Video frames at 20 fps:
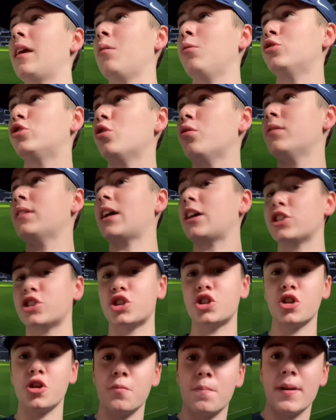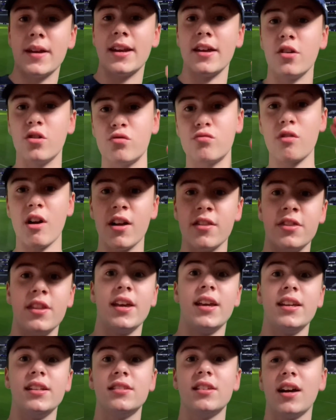He was doing that stupid little run
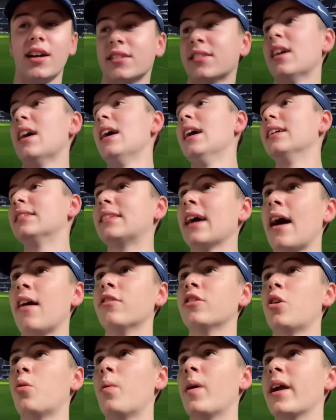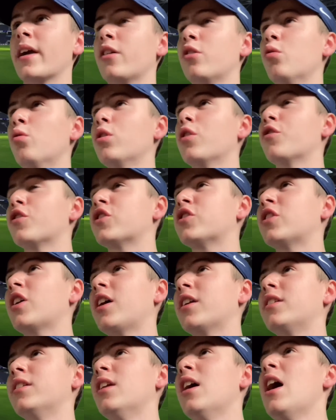that he does down the wing. And all of a sudden,